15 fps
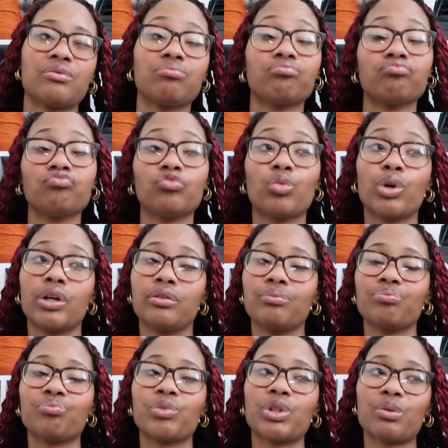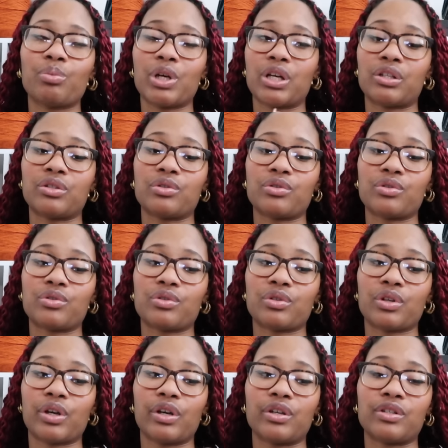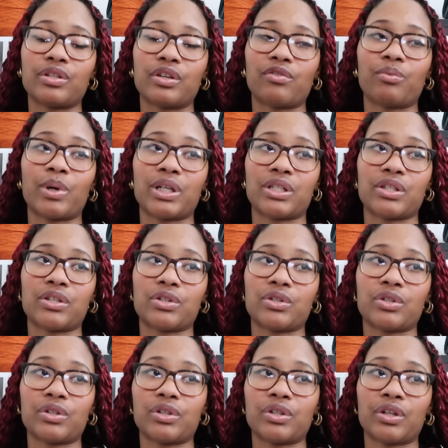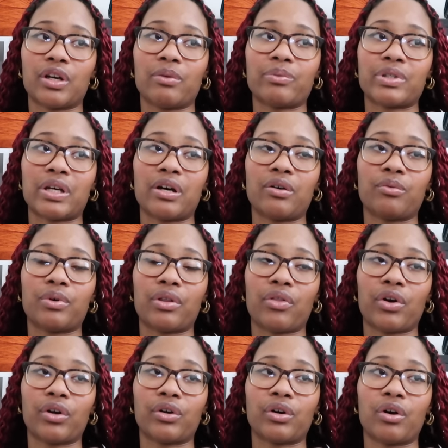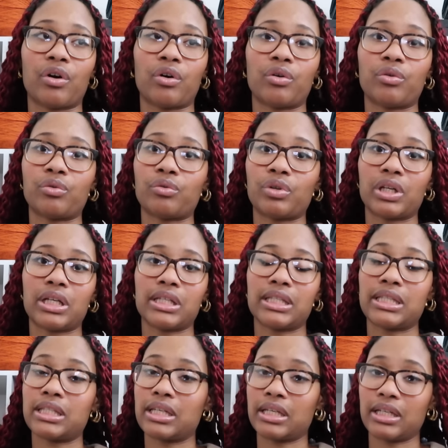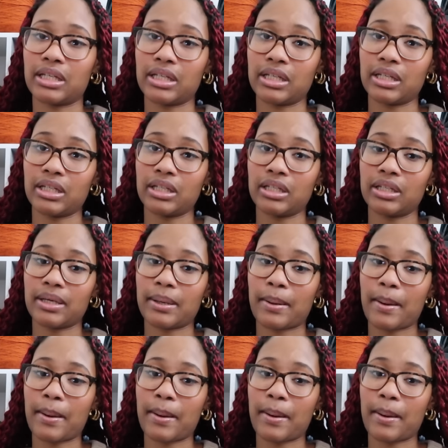Well, it depends, because if my sister comes out with her own tee,